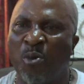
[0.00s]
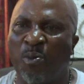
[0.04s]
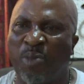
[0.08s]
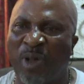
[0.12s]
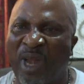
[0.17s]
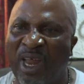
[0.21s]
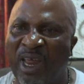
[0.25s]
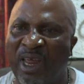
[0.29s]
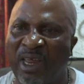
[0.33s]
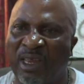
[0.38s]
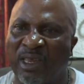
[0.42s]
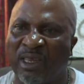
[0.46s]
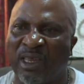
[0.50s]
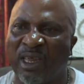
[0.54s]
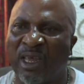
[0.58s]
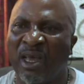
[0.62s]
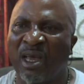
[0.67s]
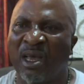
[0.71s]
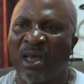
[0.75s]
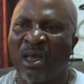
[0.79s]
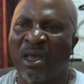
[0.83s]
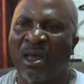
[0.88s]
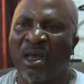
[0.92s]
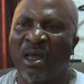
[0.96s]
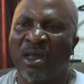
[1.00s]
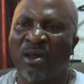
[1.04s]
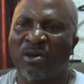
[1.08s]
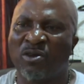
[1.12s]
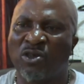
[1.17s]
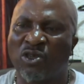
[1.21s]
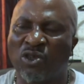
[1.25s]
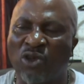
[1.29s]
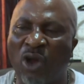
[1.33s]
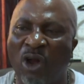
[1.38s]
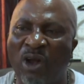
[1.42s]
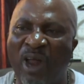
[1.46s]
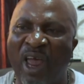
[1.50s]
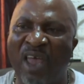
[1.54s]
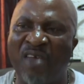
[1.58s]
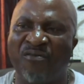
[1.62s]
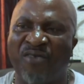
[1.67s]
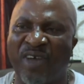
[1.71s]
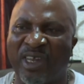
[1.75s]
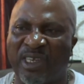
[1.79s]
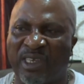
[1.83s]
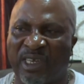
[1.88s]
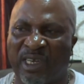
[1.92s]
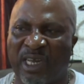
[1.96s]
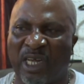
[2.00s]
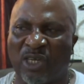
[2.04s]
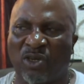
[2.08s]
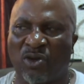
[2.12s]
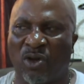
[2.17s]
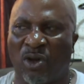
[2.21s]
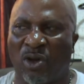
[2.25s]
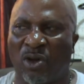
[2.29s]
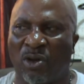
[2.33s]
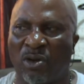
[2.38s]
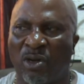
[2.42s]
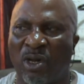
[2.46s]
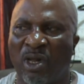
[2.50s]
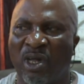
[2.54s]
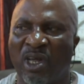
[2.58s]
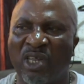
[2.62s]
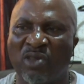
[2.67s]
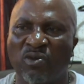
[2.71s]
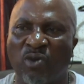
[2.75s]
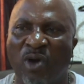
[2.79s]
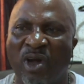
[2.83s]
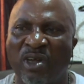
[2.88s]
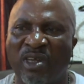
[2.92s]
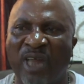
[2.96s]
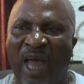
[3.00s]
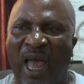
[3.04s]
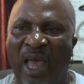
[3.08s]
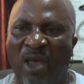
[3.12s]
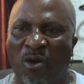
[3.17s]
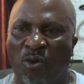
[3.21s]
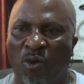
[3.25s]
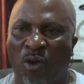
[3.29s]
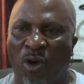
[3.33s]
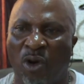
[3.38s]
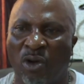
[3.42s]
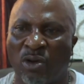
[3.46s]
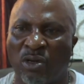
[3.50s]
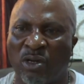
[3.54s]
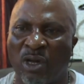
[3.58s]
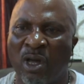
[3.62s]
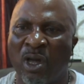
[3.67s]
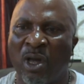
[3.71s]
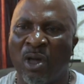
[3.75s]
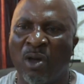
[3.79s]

Please, thorough investigation is what I want.